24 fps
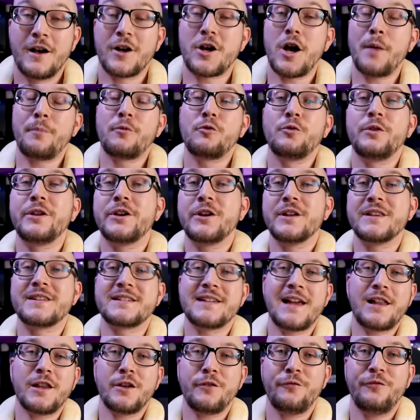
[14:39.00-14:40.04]
A couple really good
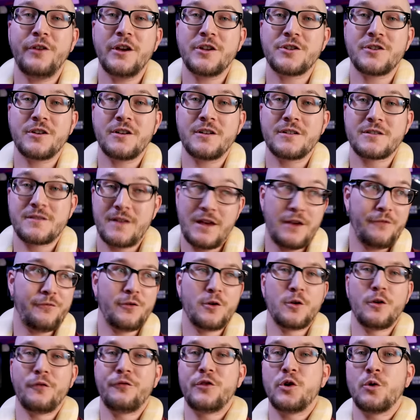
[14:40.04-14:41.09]
selling features, if
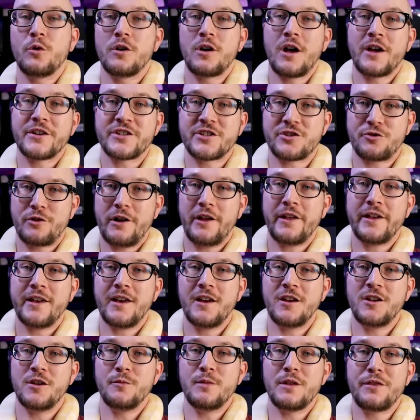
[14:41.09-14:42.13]
you're a viewer in Australia
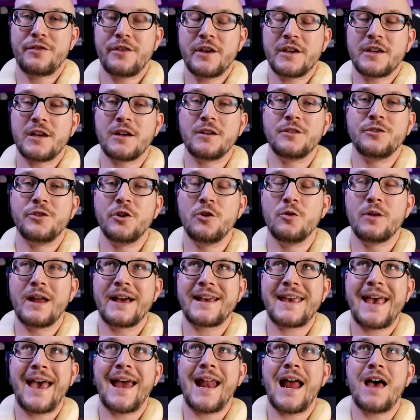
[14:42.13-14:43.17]
and you've been thinking, dude, I
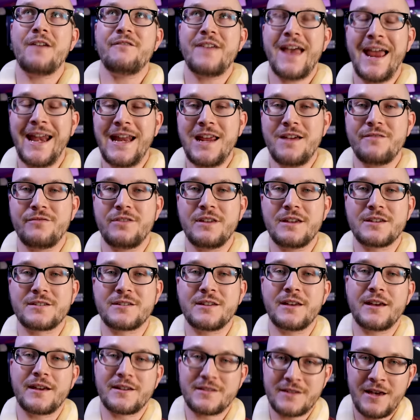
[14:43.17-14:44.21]
can't have any of these
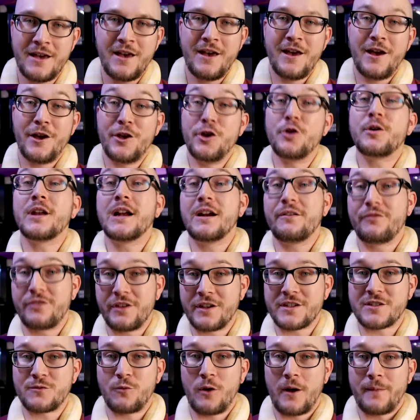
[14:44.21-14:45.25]
things, you can have
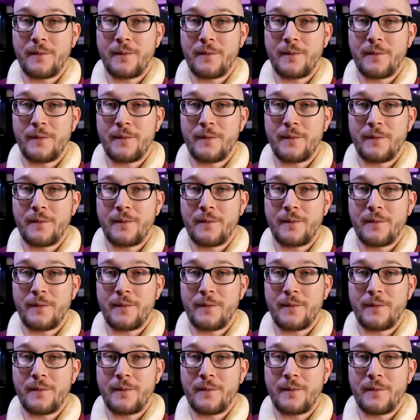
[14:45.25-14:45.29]
this